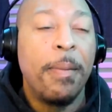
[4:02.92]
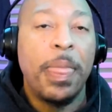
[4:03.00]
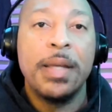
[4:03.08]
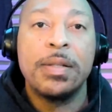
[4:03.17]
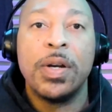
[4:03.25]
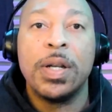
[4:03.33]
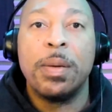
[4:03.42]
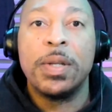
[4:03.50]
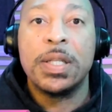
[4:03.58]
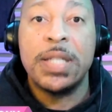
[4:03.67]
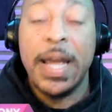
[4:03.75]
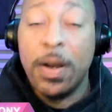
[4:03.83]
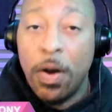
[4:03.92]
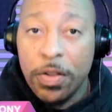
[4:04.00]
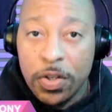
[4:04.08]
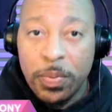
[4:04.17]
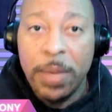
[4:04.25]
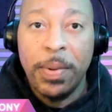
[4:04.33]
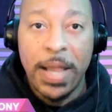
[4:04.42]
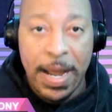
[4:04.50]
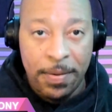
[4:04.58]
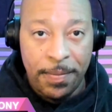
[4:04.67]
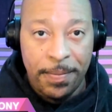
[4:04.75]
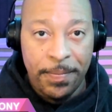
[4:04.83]
He's going to take all those people
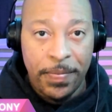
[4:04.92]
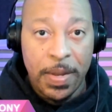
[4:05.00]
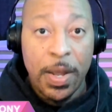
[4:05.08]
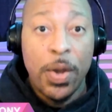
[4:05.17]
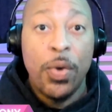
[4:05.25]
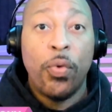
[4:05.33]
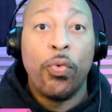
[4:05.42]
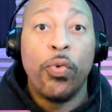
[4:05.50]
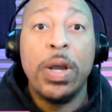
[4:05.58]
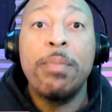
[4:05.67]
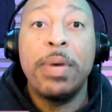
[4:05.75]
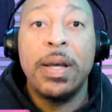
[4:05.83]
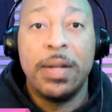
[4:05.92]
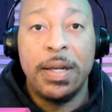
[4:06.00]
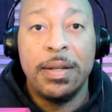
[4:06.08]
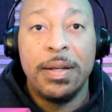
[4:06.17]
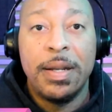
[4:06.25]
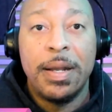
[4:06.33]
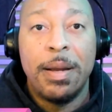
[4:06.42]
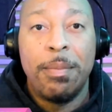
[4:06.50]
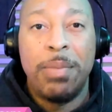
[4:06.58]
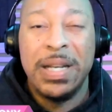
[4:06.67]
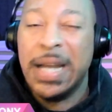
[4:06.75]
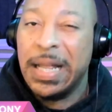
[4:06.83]
out, rebuild it,
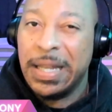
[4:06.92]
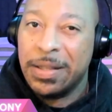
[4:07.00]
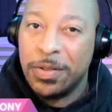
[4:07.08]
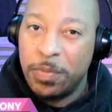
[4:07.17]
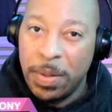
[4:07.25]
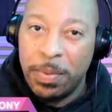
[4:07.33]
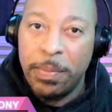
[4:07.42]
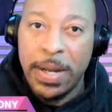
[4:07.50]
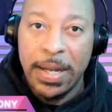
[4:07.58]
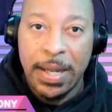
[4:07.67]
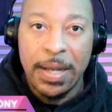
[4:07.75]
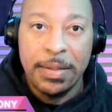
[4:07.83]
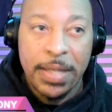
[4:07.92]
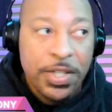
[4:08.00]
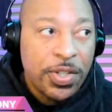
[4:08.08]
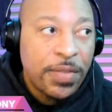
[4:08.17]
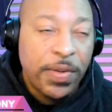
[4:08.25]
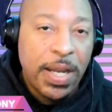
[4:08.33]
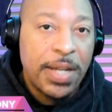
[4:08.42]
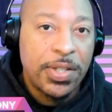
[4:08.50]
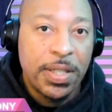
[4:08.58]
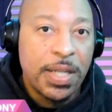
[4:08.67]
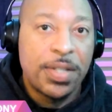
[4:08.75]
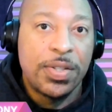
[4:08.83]
but not let those people back in. That's
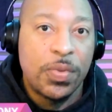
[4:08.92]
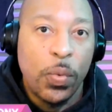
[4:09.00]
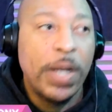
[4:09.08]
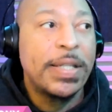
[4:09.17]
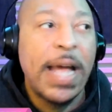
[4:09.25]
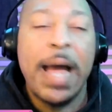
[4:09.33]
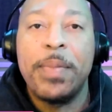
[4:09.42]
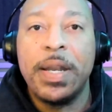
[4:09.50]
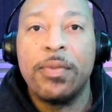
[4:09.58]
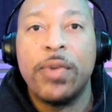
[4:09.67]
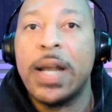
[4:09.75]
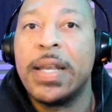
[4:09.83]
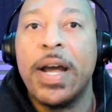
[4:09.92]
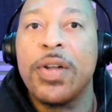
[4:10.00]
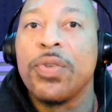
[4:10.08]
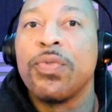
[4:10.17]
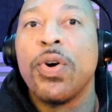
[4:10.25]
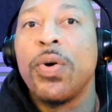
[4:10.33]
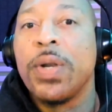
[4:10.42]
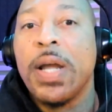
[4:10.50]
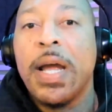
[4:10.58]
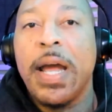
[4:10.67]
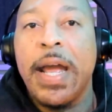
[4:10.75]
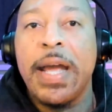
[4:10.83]
gentrification. That's what's happening right down the road
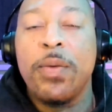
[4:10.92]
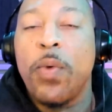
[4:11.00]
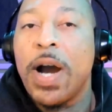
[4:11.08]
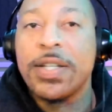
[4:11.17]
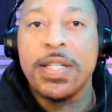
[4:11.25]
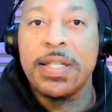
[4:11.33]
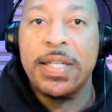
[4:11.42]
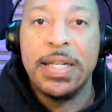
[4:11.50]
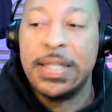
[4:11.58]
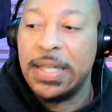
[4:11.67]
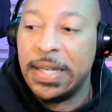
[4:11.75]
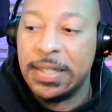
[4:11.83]
in Washington, D.C.